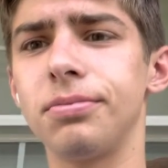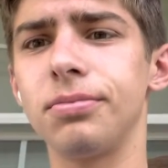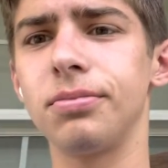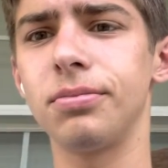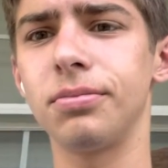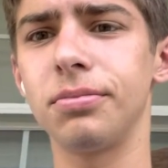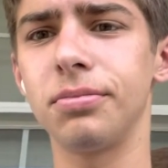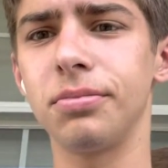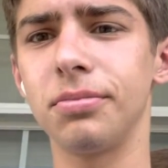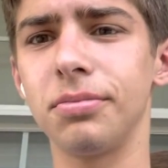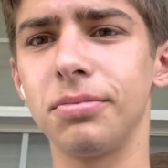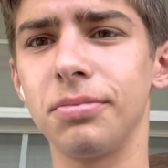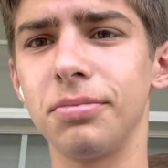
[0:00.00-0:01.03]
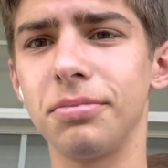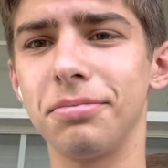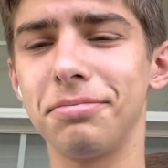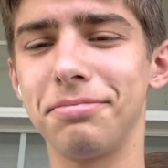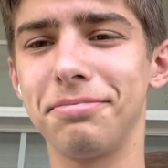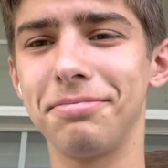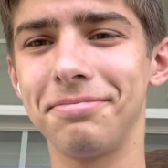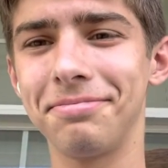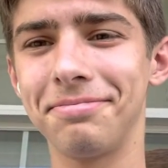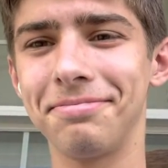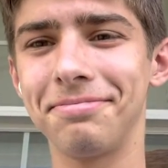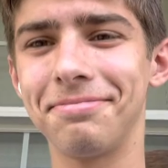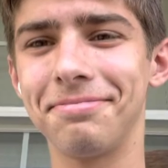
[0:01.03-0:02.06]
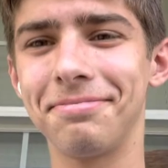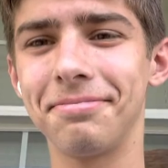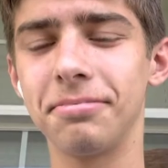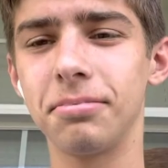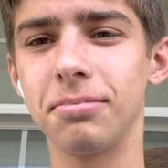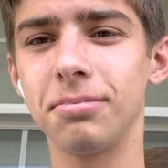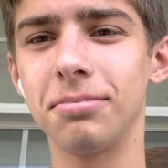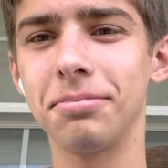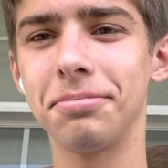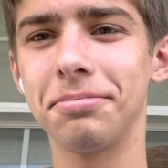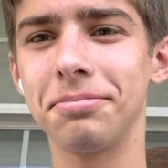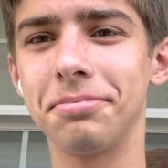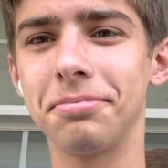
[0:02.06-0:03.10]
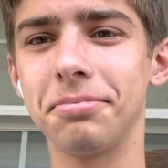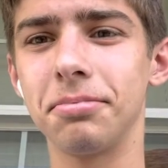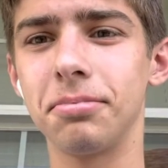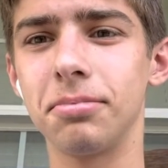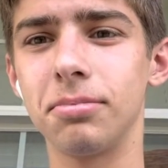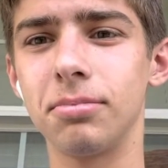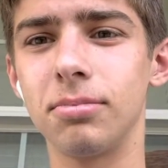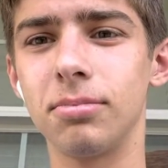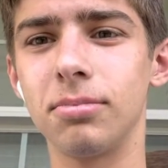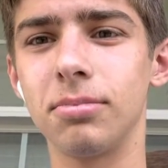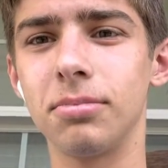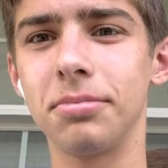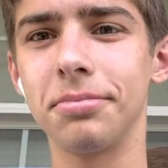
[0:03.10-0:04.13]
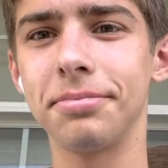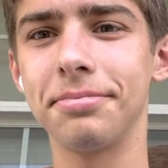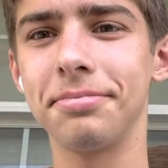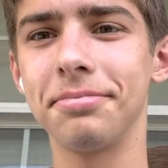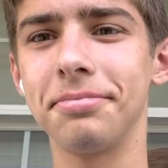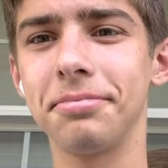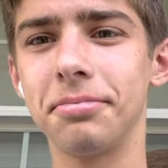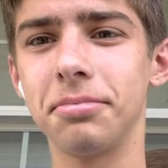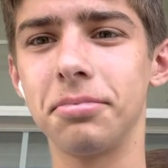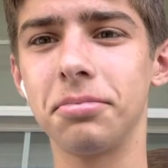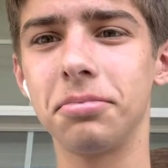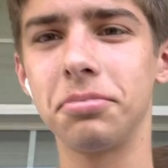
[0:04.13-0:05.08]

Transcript: [no speech]